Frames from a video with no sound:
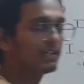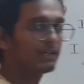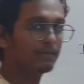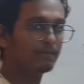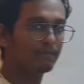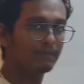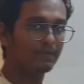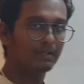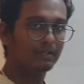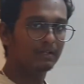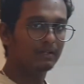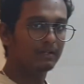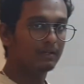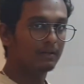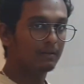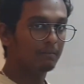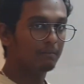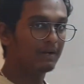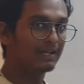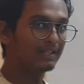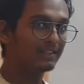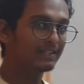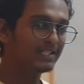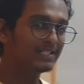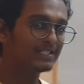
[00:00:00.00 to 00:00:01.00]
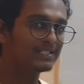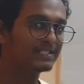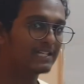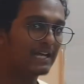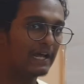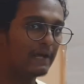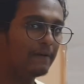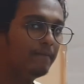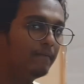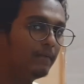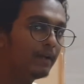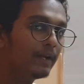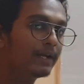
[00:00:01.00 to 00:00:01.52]
term, but this
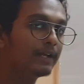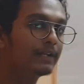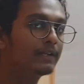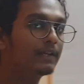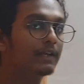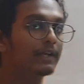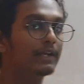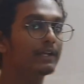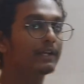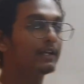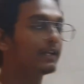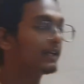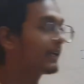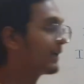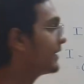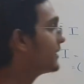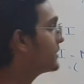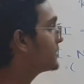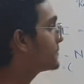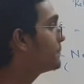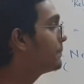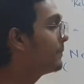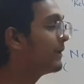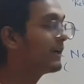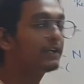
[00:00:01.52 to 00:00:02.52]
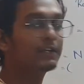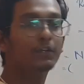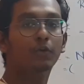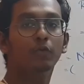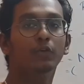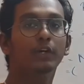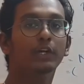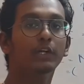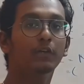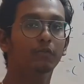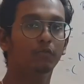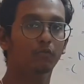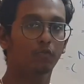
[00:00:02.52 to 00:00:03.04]
time it indicates per
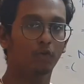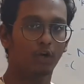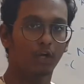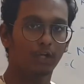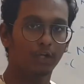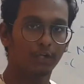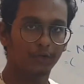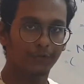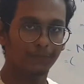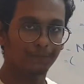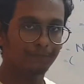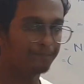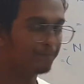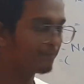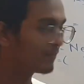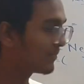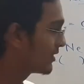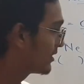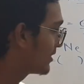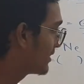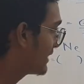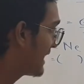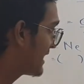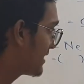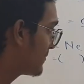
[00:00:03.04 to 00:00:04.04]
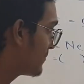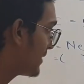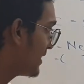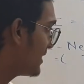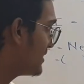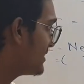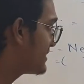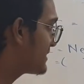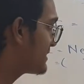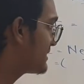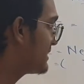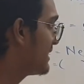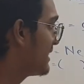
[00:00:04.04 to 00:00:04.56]
unit volume. That
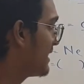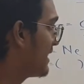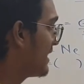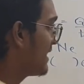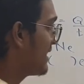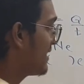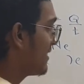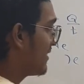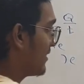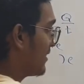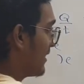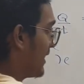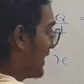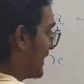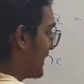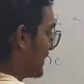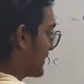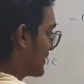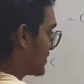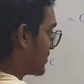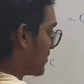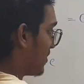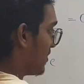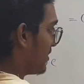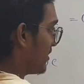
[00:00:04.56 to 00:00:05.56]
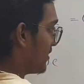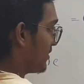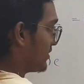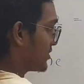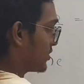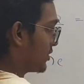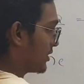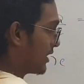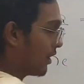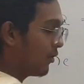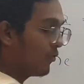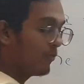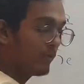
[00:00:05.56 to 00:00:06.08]
means electron,
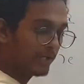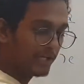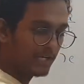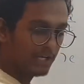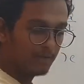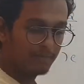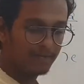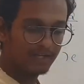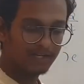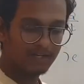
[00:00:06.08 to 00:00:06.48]
so now we can